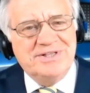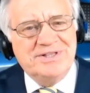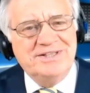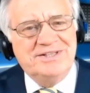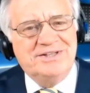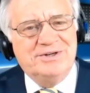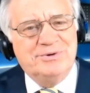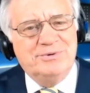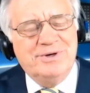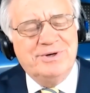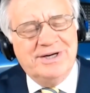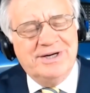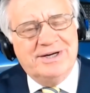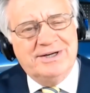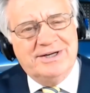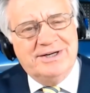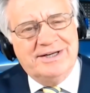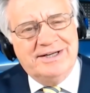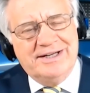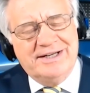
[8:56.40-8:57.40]
you know,
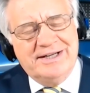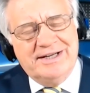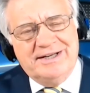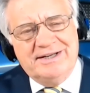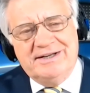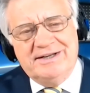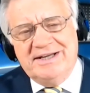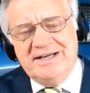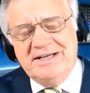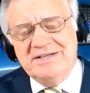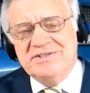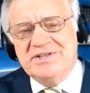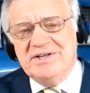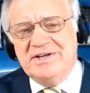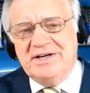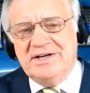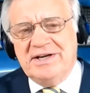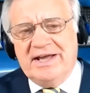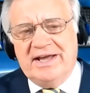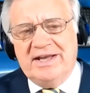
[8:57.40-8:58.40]
is
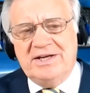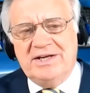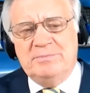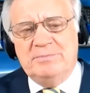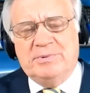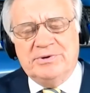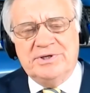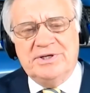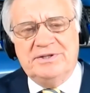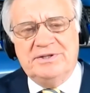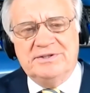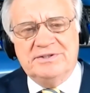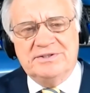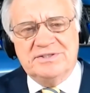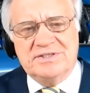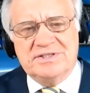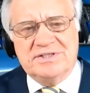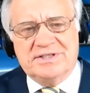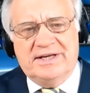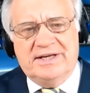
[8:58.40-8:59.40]
there anybody
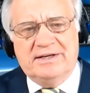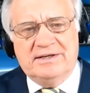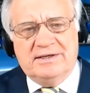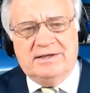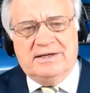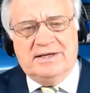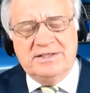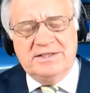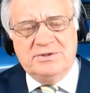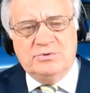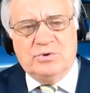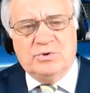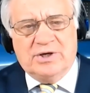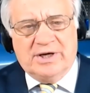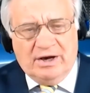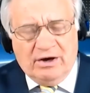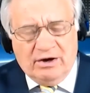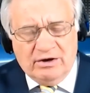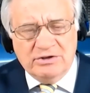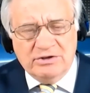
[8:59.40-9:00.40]
that ScalarLight
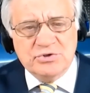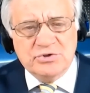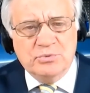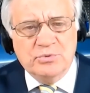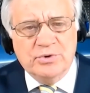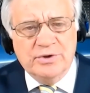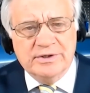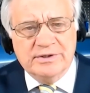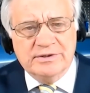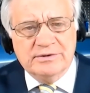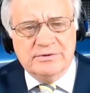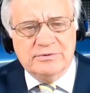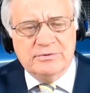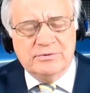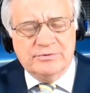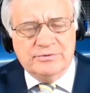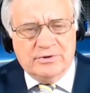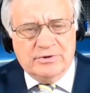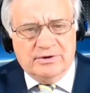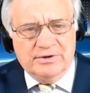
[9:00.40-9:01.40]
can't work
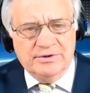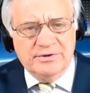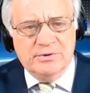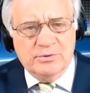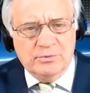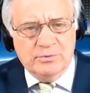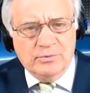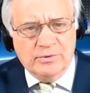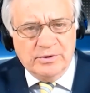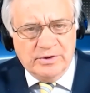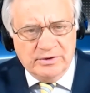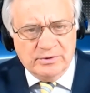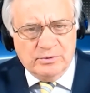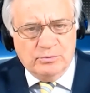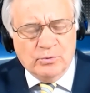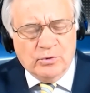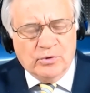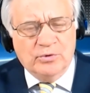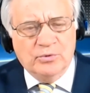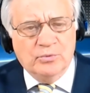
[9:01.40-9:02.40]
on or
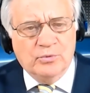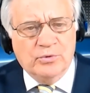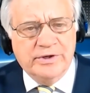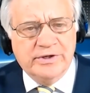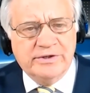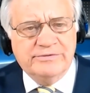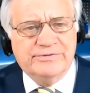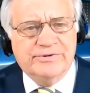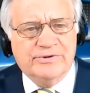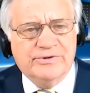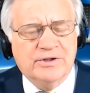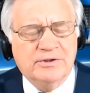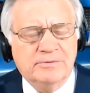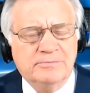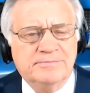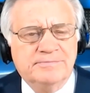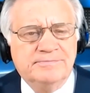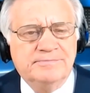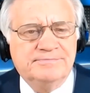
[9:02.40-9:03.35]
won't work for?